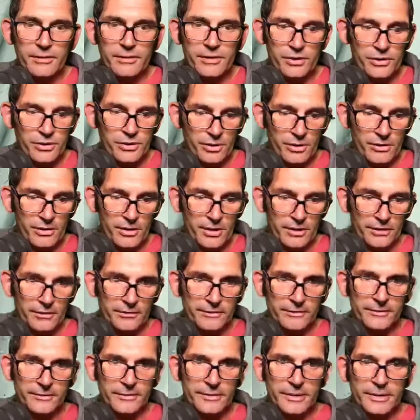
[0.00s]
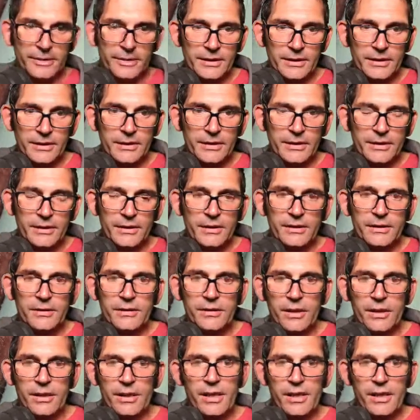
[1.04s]
just show you.
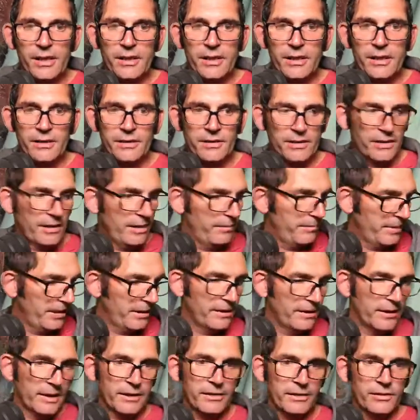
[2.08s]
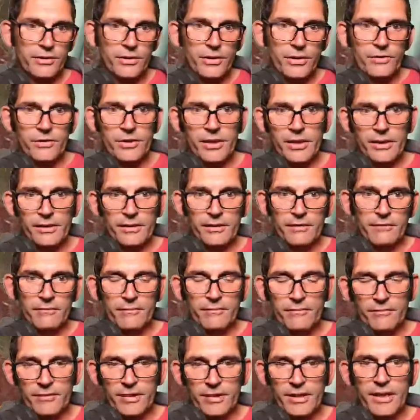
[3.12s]
So here you can see me then using
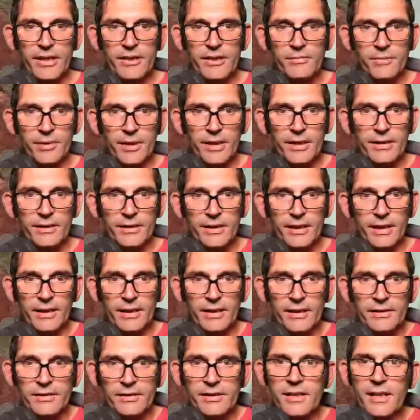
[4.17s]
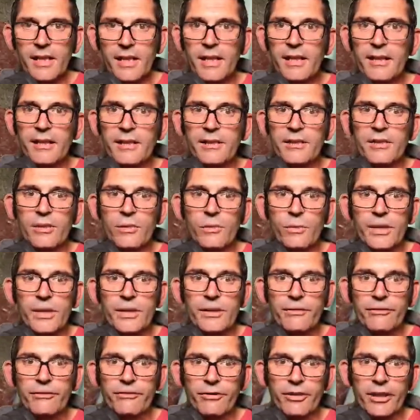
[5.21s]
the end bit, and it's getting into the
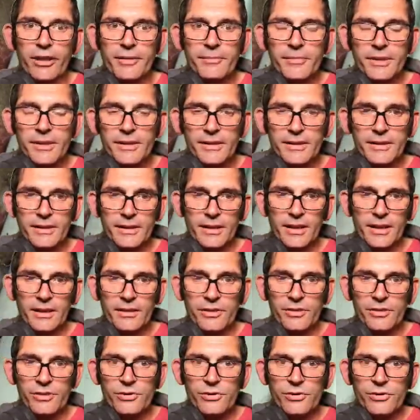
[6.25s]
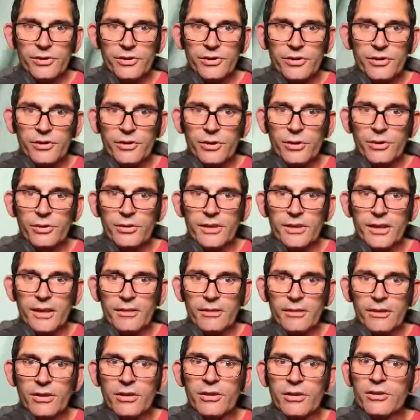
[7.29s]
window frame, and you saw it's just hooked
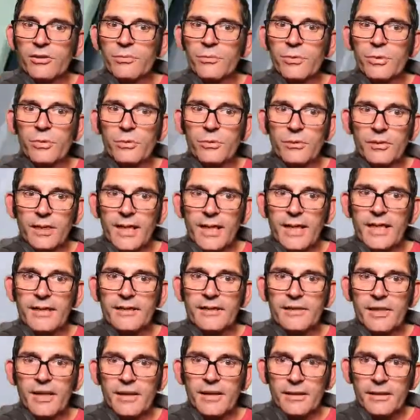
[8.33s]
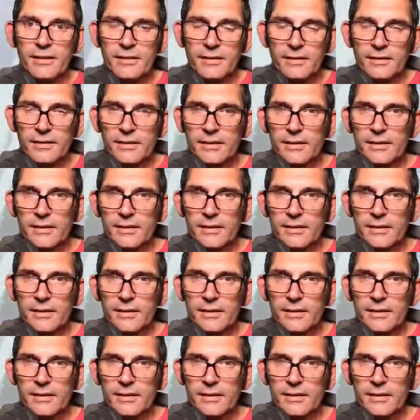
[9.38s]
out like a small egg sac.